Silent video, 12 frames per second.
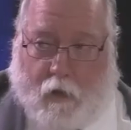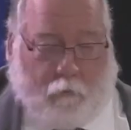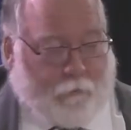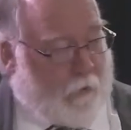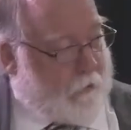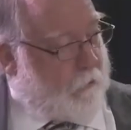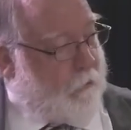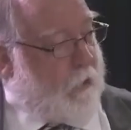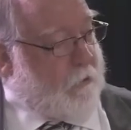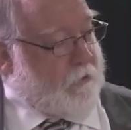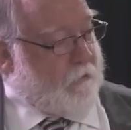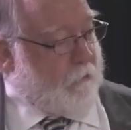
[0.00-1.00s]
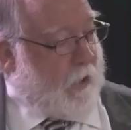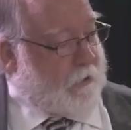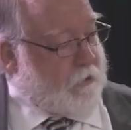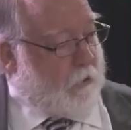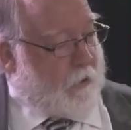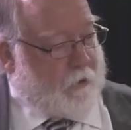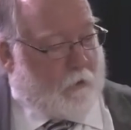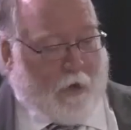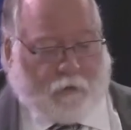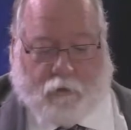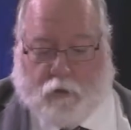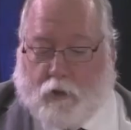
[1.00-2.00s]
but who knows if Ryan's going to
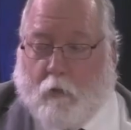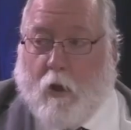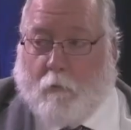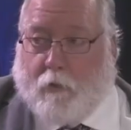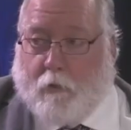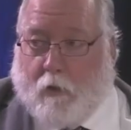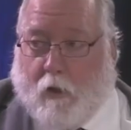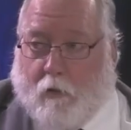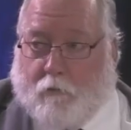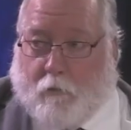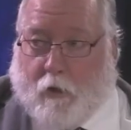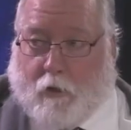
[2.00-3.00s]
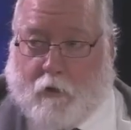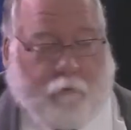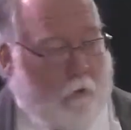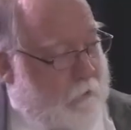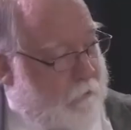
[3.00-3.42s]
actually show up for any of our